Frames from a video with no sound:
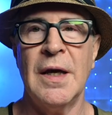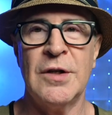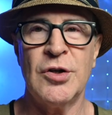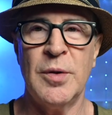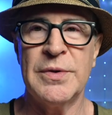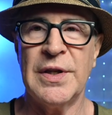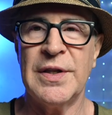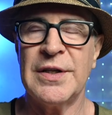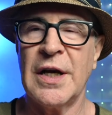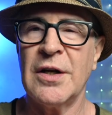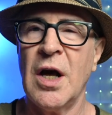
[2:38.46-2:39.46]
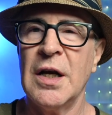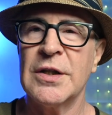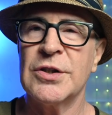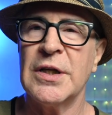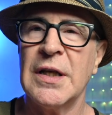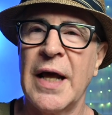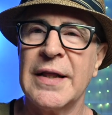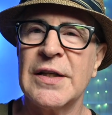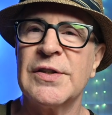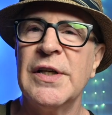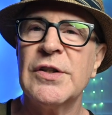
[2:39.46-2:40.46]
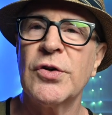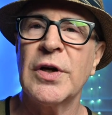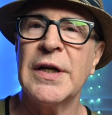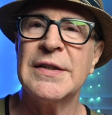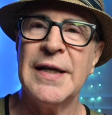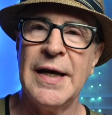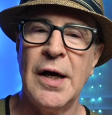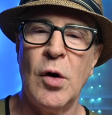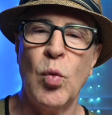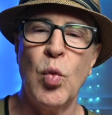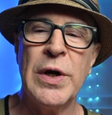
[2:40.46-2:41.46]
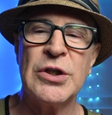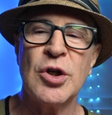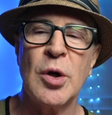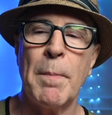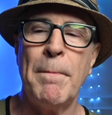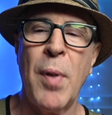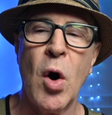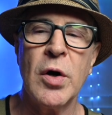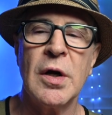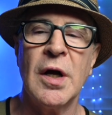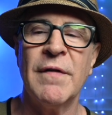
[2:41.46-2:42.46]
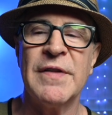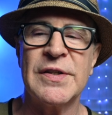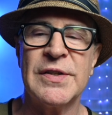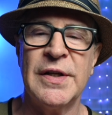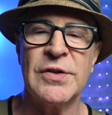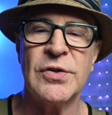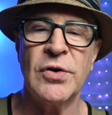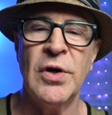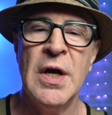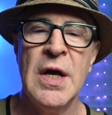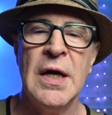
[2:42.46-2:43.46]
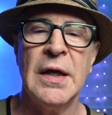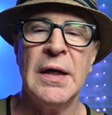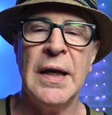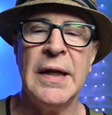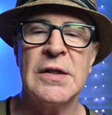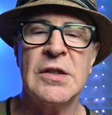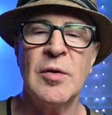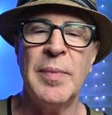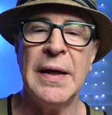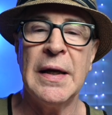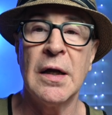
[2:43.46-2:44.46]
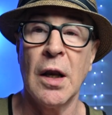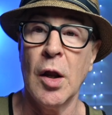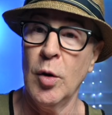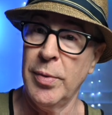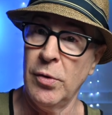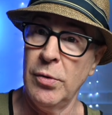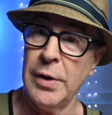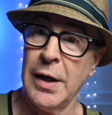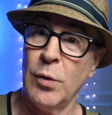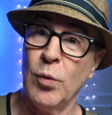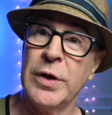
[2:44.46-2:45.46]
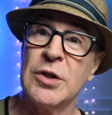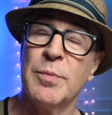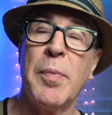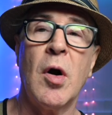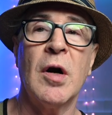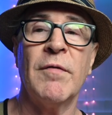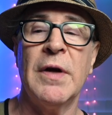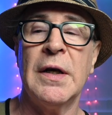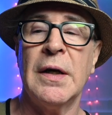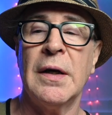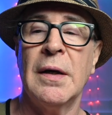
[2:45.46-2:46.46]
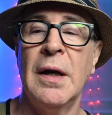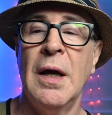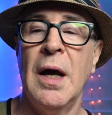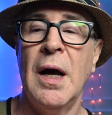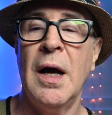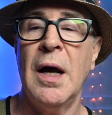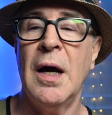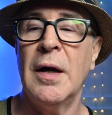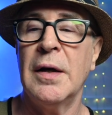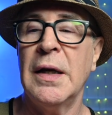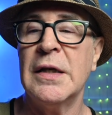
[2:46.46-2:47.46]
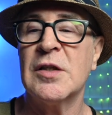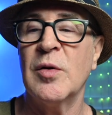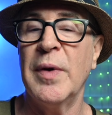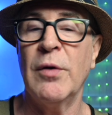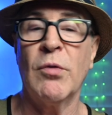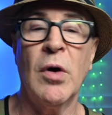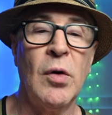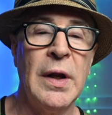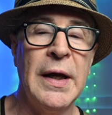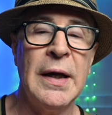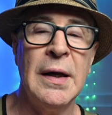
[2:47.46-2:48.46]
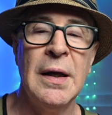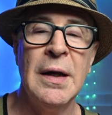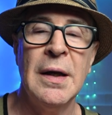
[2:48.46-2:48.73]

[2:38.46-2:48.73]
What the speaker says: in terms of the technology, like the sensor can tell which part of the sensor needs to be global and which part of it needs to be rolling.